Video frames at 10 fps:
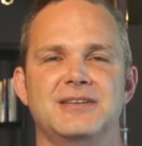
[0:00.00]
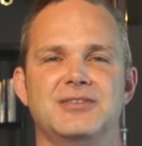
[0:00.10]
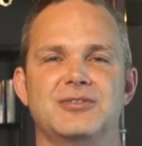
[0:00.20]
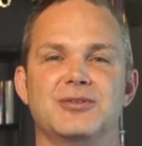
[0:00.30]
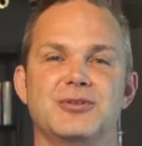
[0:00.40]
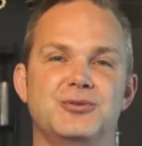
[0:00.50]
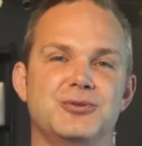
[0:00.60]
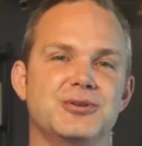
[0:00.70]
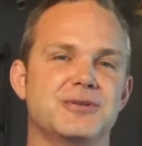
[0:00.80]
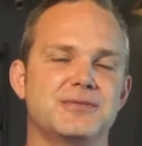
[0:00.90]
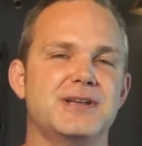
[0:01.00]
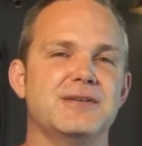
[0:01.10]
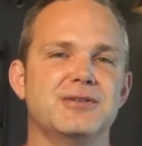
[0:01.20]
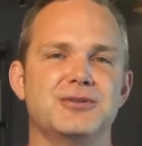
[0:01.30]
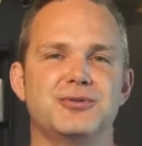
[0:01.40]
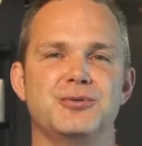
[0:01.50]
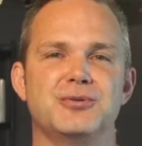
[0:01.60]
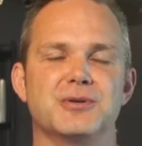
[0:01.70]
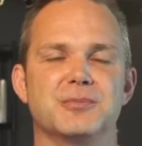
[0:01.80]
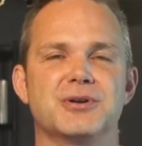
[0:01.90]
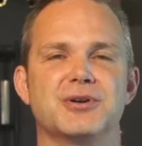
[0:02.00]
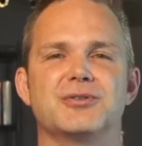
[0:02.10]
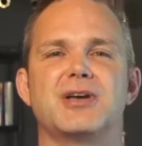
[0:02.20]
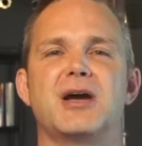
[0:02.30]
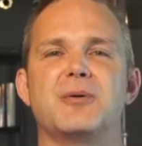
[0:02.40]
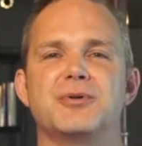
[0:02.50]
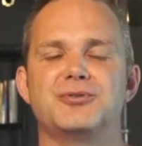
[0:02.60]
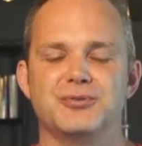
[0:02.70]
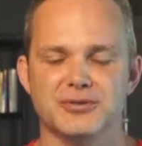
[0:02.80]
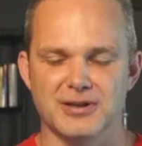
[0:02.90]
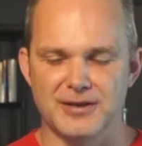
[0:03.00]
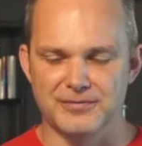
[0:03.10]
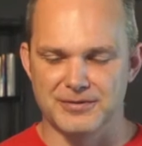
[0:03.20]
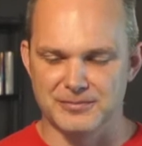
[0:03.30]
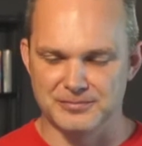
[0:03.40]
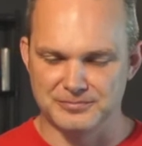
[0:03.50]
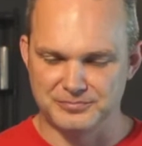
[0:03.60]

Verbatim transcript: so that you could have give it to them because of how much you loved them.